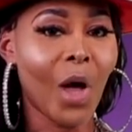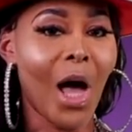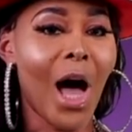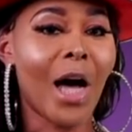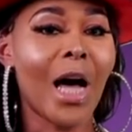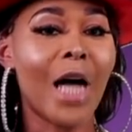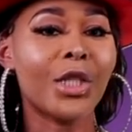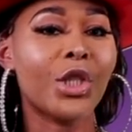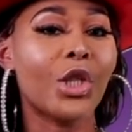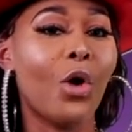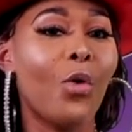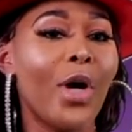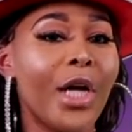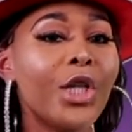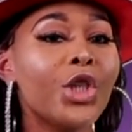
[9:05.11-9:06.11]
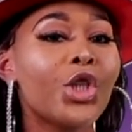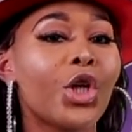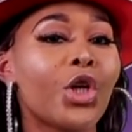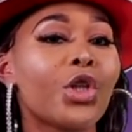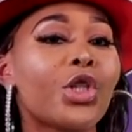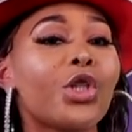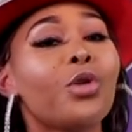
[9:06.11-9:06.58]
I got so
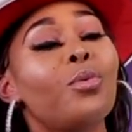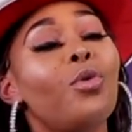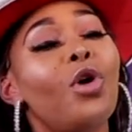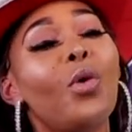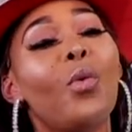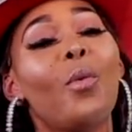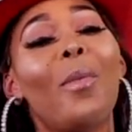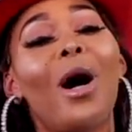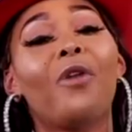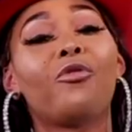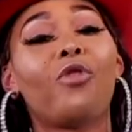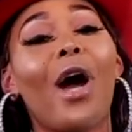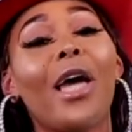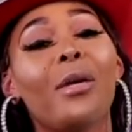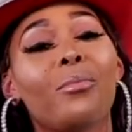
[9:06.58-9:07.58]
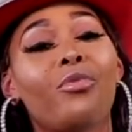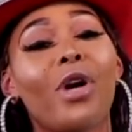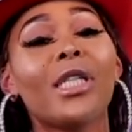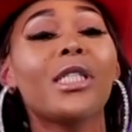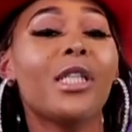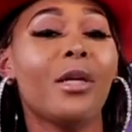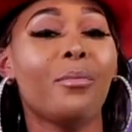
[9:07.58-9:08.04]
injured to the point where my right
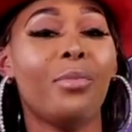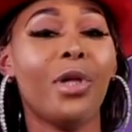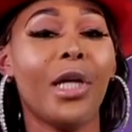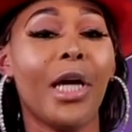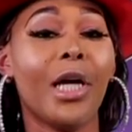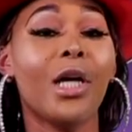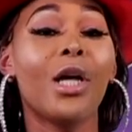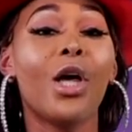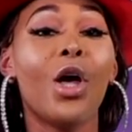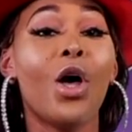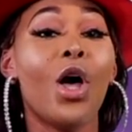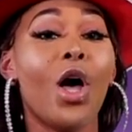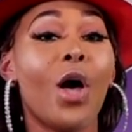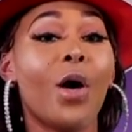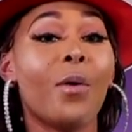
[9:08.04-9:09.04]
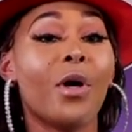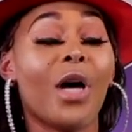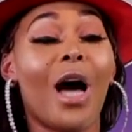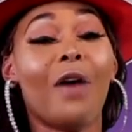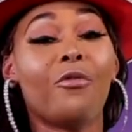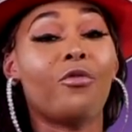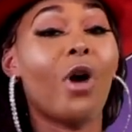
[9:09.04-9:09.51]
breast implant
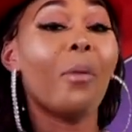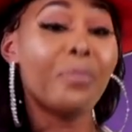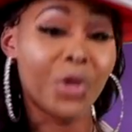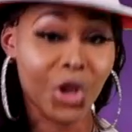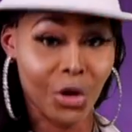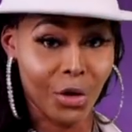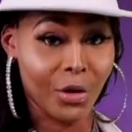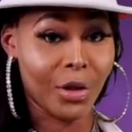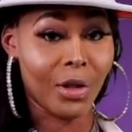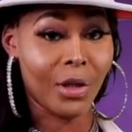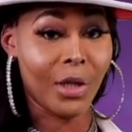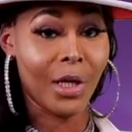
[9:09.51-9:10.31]
got ruptured.